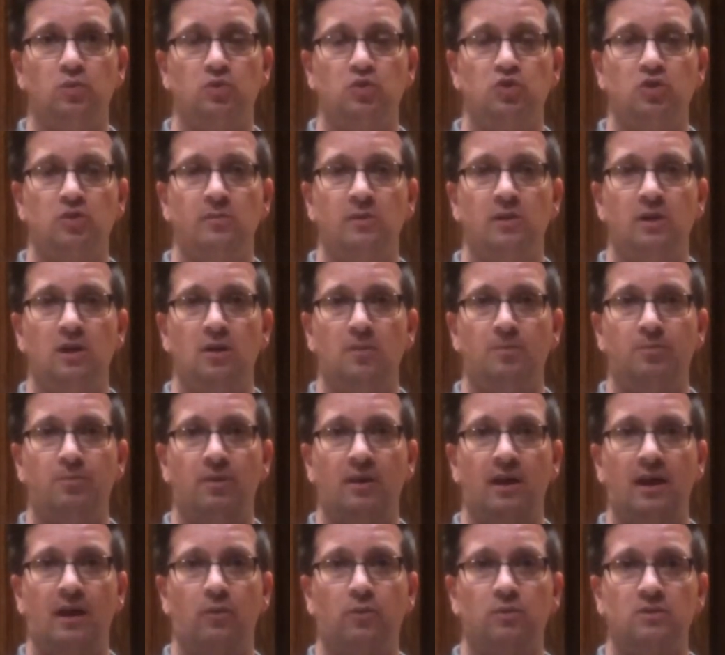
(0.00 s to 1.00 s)
We'll trim it up
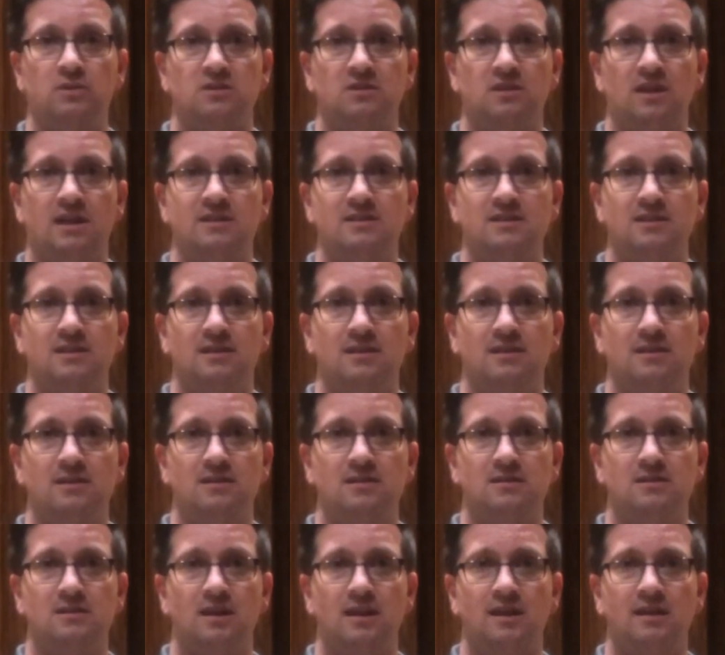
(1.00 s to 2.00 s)
and we'll slice it into
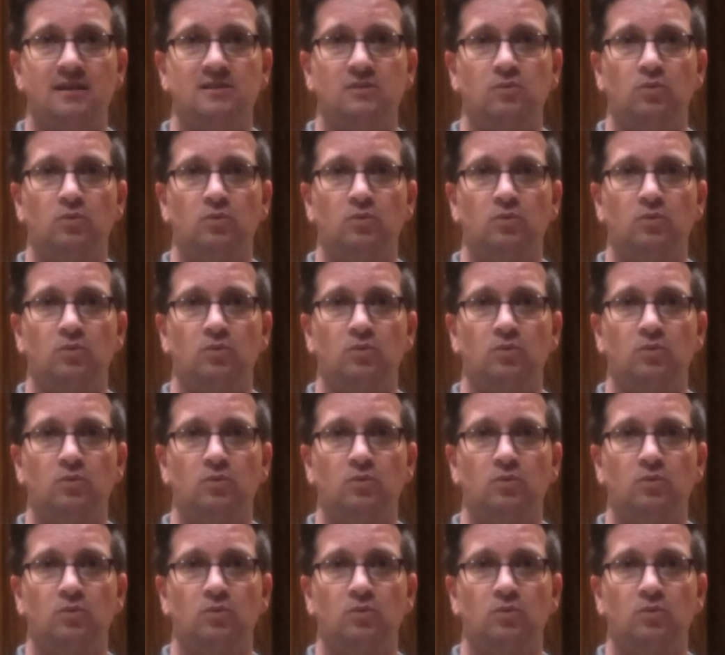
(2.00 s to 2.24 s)
steaks,